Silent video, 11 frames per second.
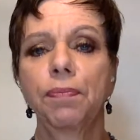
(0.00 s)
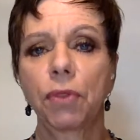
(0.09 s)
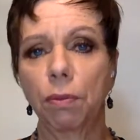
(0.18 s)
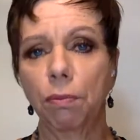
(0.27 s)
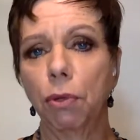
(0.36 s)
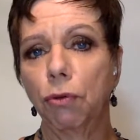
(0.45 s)

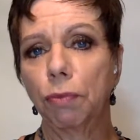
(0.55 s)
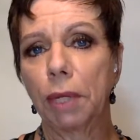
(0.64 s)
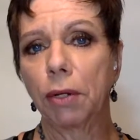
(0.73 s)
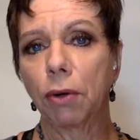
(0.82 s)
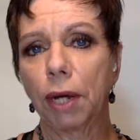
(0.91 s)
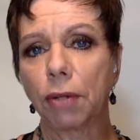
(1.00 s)
the
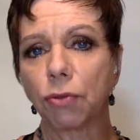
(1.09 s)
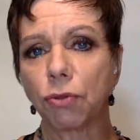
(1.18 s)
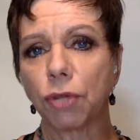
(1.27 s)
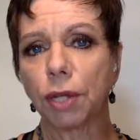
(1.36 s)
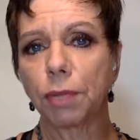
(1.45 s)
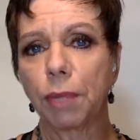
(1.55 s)
movement or
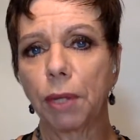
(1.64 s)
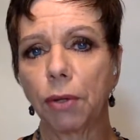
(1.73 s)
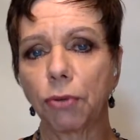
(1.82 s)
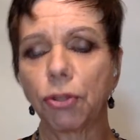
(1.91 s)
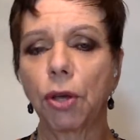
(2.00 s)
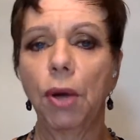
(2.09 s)
exercise pillar.
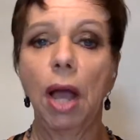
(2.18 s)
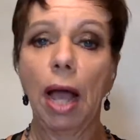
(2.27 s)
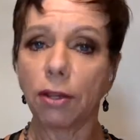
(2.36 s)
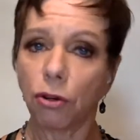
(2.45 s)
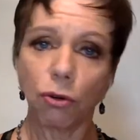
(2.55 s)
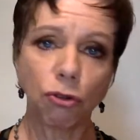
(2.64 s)
So I
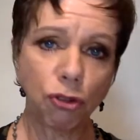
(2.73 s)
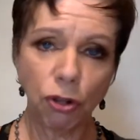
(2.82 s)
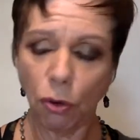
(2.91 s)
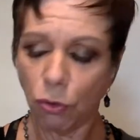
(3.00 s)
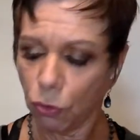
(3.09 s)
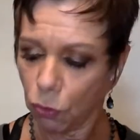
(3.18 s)
encourage you to
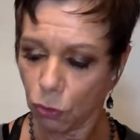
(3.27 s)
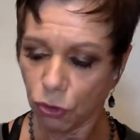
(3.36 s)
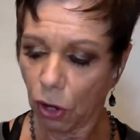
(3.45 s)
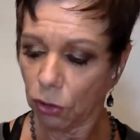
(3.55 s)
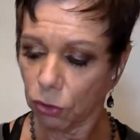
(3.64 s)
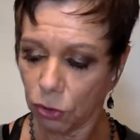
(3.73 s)
go to Google
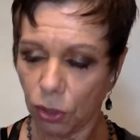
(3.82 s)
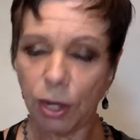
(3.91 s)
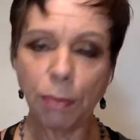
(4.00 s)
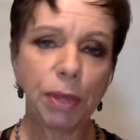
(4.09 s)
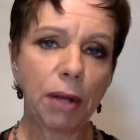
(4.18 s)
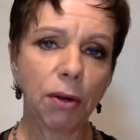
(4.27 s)
Scholar, look
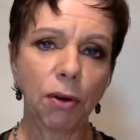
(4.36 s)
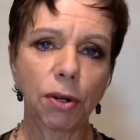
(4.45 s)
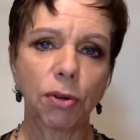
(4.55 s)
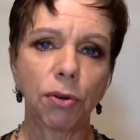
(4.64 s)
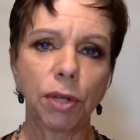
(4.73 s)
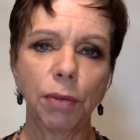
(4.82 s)
up that
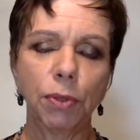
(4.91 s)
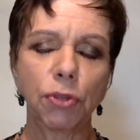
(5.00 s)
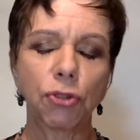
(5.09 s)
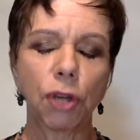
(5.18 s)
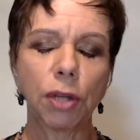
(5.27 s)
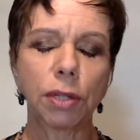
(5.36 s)
article. It was
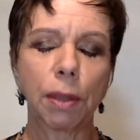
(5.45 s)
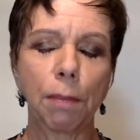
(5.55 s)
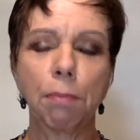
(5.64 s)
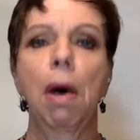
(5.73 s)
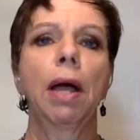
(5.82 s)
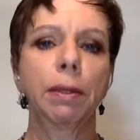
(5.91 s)
just
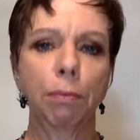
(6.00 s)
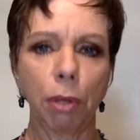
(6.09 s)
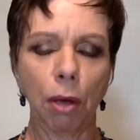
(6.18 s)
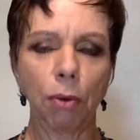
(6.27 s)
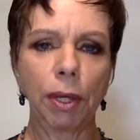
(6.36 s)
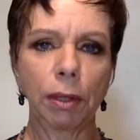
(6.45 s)

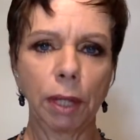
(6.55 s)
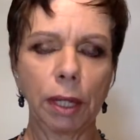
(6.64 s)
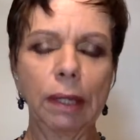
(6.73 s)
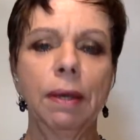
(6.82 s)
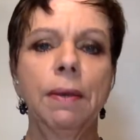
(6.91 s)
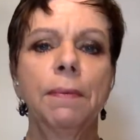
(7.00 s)

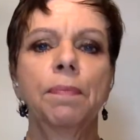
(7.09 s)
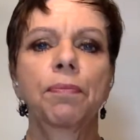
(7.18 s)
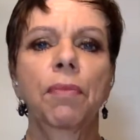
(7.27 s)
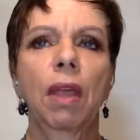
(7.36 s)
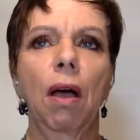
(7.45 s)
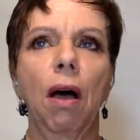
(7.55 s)
mind-blowingly
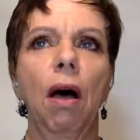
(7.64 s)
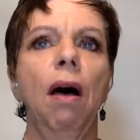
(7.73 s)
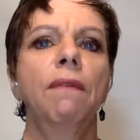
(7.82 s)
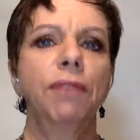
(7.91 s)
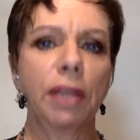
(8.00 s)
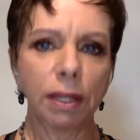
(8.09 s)

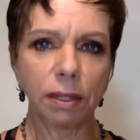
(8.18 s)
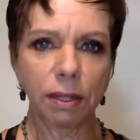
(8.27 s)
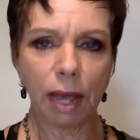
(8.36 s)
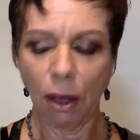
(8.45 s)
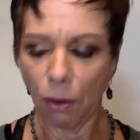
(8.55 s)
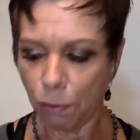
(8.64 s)
obvious
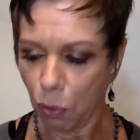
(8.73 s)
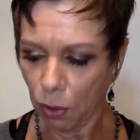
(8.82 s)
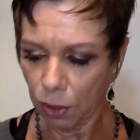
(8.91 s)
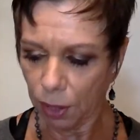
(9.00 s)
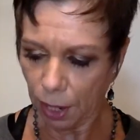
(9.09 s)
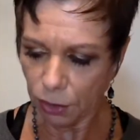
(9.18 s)
how
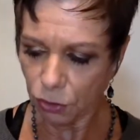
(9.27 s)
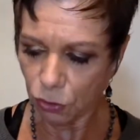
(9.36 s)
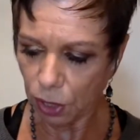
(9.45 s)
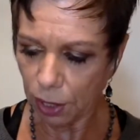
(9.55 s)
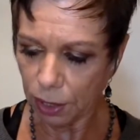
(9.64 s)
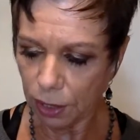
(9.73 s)
important
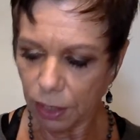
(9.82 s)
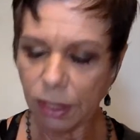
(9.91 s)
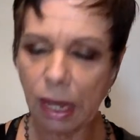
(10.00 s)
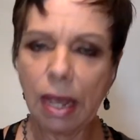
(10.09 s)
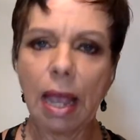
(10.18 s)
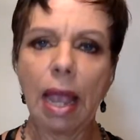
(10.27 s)
exercise is,
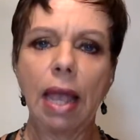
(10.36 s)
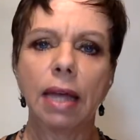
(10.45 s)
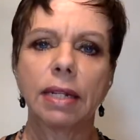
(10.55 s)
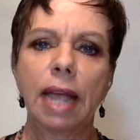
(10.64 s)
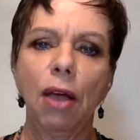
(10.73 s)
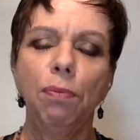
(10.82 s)

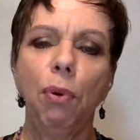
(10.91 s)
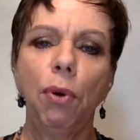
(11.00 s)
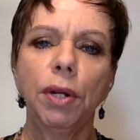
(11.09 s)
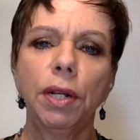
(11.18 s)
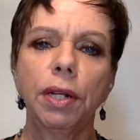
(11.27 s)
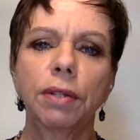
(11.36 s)
and how
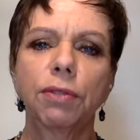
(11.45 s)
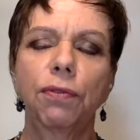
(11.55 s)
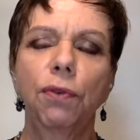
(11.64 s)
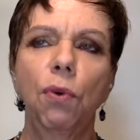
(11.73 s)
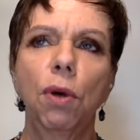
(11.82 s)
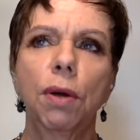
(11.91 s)
important it is
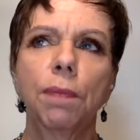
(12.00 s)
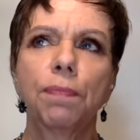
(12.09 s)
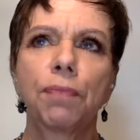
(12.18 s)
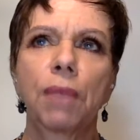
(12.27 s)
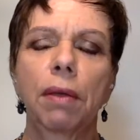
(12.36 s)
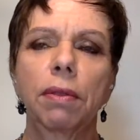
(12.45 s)
for
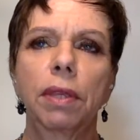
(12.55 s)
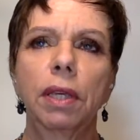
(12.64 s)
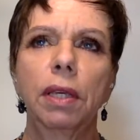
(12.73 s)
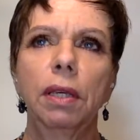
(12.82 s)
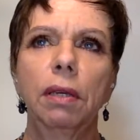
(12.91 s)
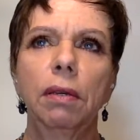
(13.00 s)

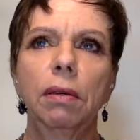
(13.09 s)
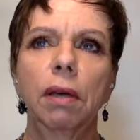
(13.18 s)
the